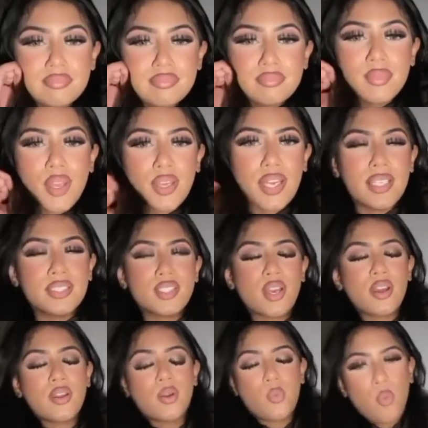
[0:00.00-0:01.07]
Okay,
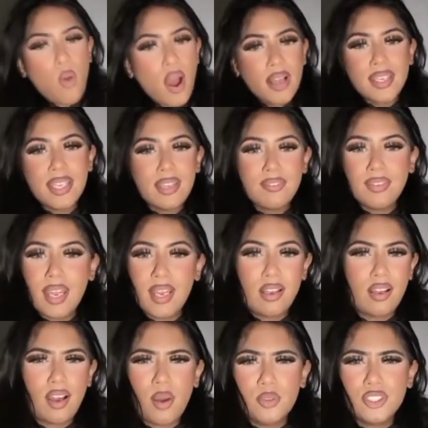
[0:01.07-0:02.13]
so one evening, like
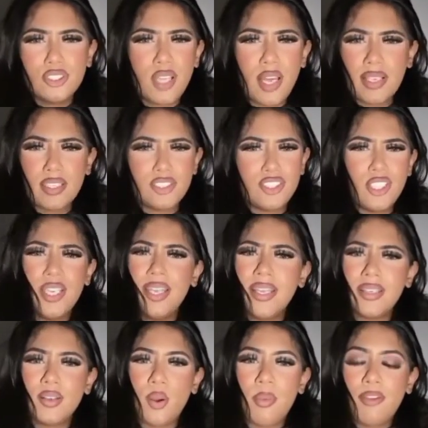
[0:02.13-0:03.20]
I was just like chilling
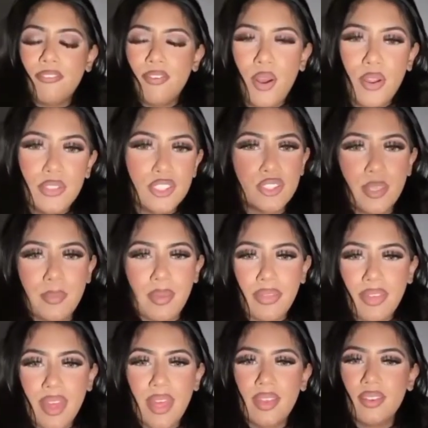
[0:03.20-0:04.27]
on my phone, just doing my
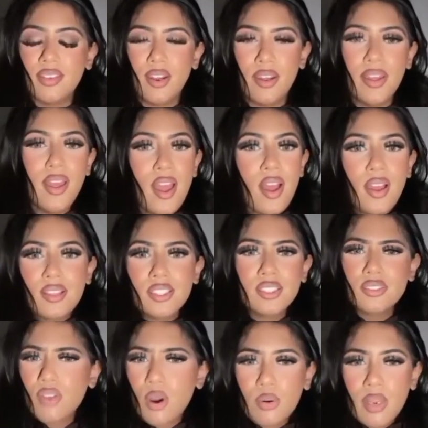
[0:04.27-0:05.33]
thing, you know, just
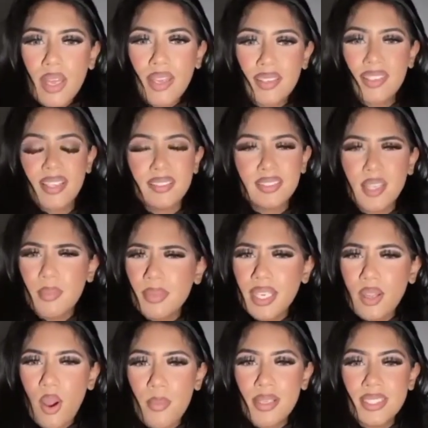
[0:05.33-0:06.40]
scrolling, and then somebody
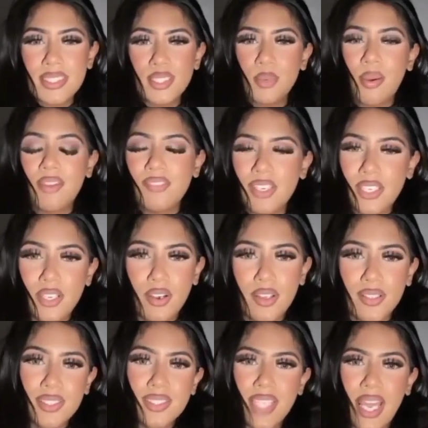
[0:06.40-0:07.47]
commented on my video
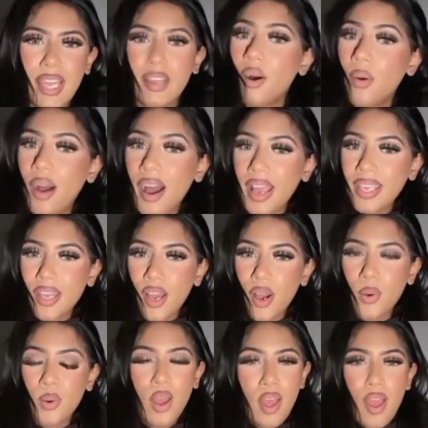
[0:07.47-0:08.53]
just saying, oh, hi girl,
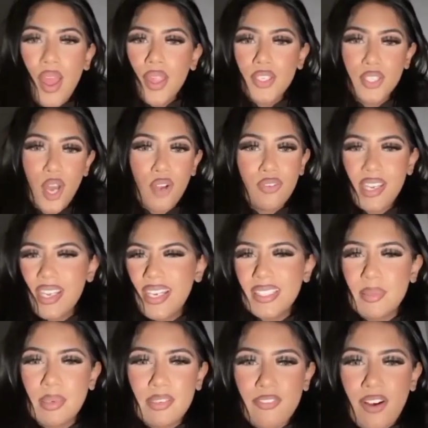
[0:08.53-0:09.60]
you know, I really need some
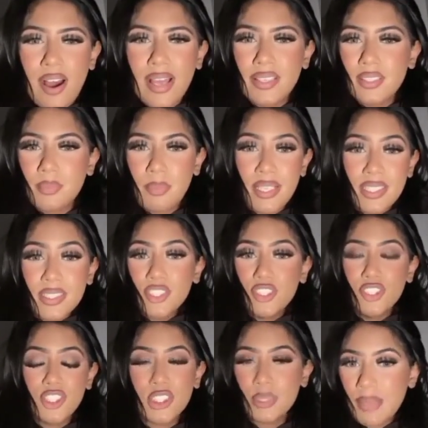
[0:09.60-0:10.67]
advice, please can you
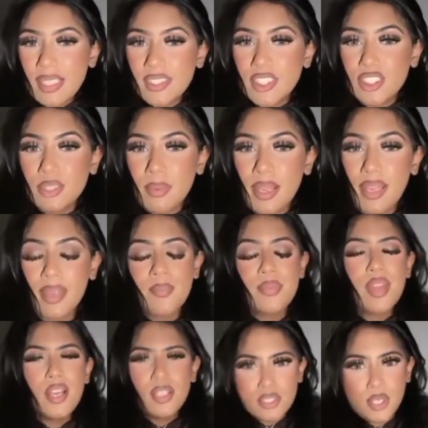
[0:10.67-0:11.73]
just message me?
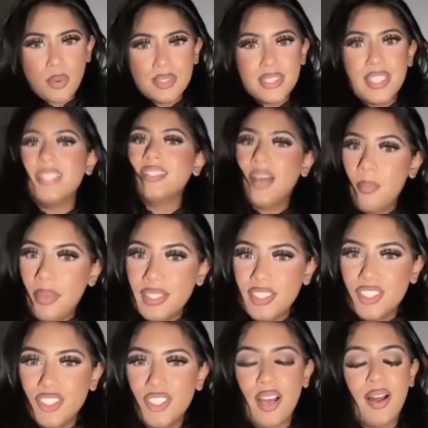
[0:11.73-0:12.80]
So I did, I
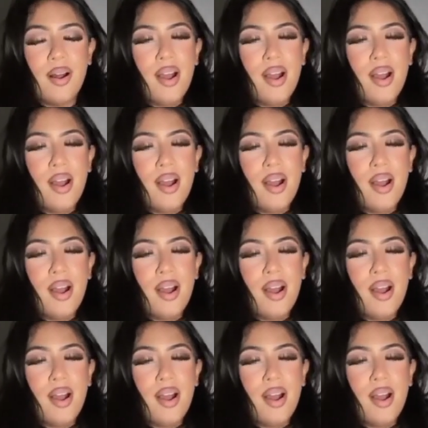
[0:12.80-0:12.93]
messaged her.